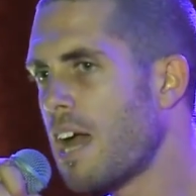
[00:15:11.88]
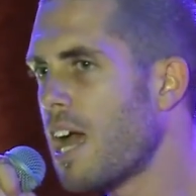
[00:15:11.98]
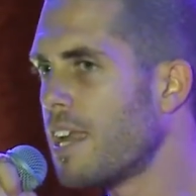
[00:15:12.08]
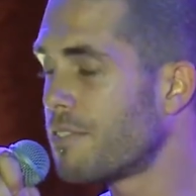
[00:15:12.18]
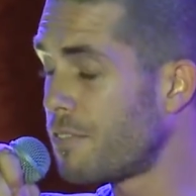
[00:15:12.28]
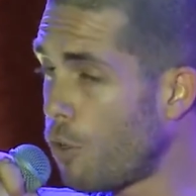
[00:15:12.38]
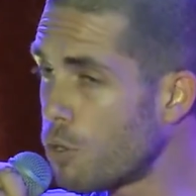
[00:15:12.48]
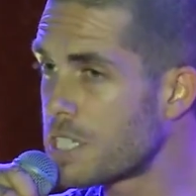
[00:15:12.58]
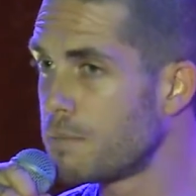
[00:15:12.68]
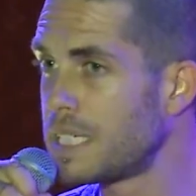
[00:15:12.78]
and
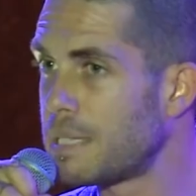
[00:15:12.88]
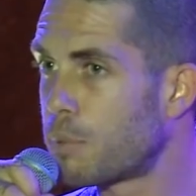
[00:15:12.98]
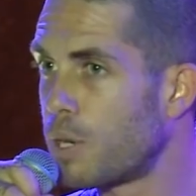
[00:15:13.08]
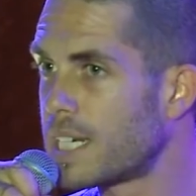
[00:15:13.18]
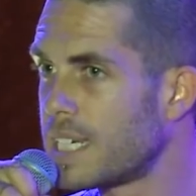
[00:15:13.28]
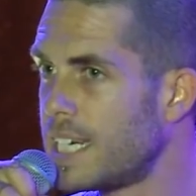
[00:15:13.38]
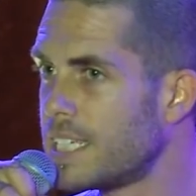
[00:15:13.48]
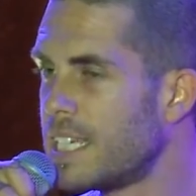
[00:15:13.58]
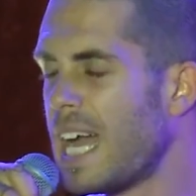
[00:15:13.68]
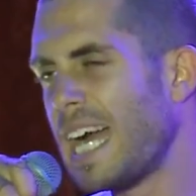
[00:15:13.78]
forcibly
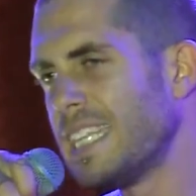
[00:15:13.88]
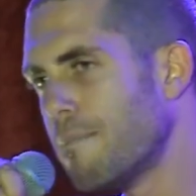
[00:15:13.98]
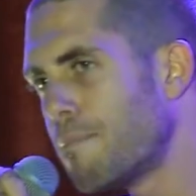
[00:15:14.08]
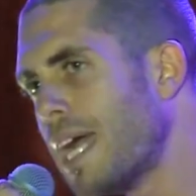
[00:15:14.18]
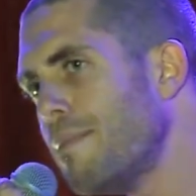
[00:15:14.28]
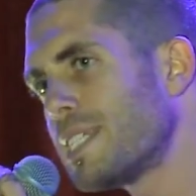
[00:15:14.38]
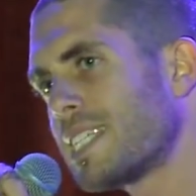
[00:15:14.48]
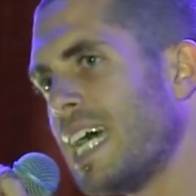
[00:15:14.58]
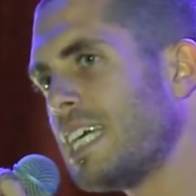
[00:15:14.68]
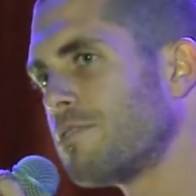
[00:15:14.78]
impregnated, and their babies are
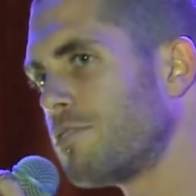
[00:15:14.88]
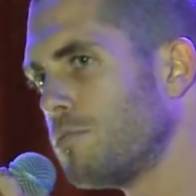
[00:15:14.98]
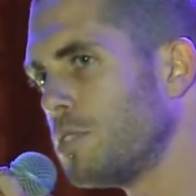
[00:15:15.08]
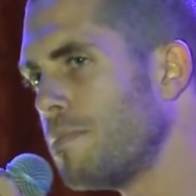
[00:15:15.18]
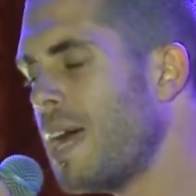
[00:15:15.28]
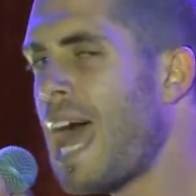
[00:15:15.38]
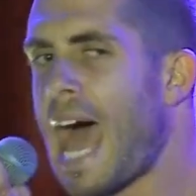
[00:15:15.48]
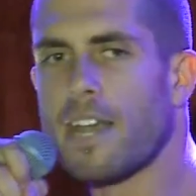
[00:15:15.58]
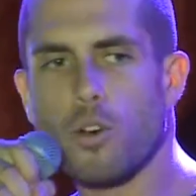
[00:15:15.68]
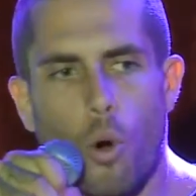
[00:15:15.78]
taken from them,
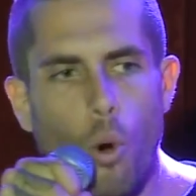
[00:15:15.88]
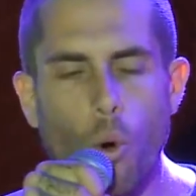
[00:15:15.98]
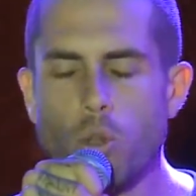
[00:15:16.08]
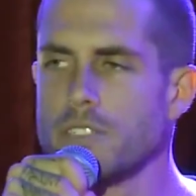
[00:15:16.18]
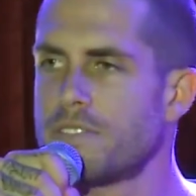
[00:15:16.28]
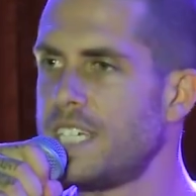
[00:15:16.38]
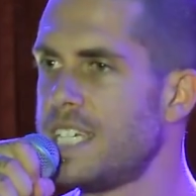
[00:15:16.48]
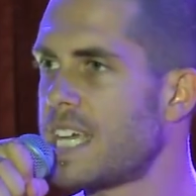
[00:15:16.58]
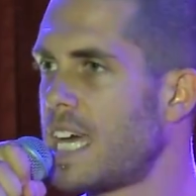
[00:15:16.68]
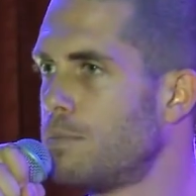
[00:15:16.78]
and all of
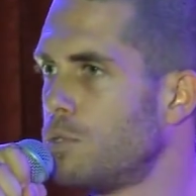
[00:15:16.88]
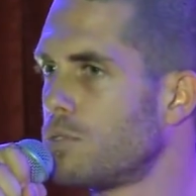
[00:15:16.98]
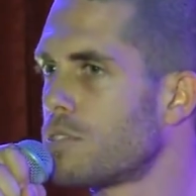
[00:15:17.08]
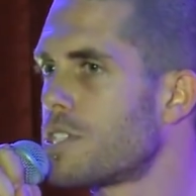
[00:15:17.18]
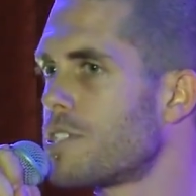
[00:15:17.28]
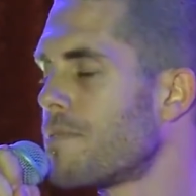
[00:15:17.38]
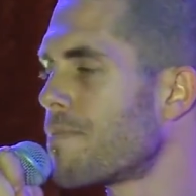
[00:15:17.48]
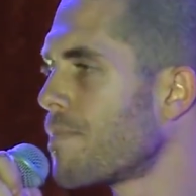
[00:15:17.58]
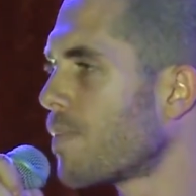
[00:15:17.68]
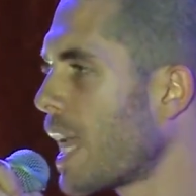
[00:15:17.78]
these animals
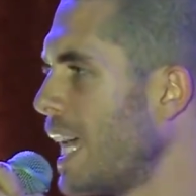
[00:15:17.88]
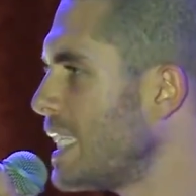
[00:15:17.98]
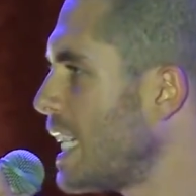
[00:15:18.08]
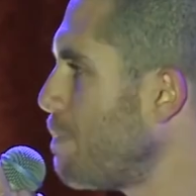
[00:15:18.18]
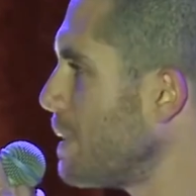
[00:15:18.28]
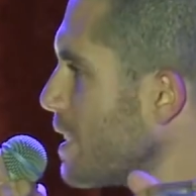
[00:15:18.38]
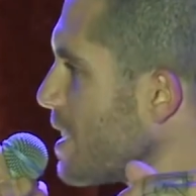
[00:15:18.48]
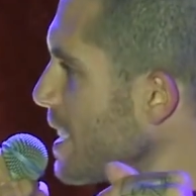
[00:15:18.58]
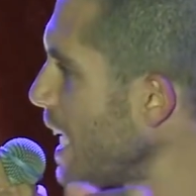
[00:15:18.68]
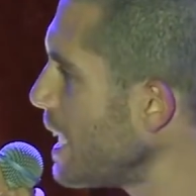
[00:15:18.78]
end up at the
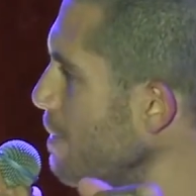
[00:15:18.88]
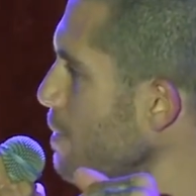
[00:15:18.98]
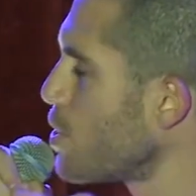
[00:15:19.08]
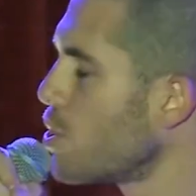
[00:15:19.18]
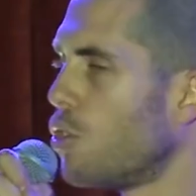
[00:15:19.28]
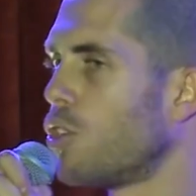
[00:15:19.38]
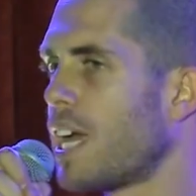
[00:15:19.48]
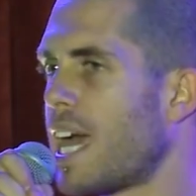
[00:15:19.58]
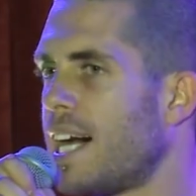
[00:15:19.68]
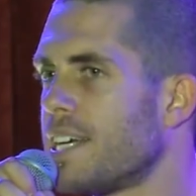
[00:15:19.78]
same
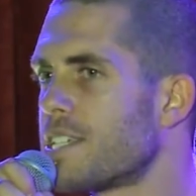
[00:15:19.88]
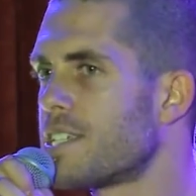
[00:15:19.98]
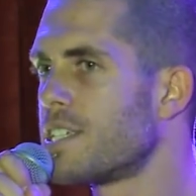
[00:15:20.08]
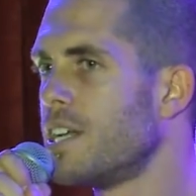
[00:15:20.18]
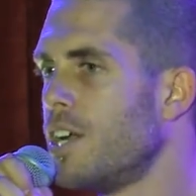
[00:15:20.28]
slaughterhouse,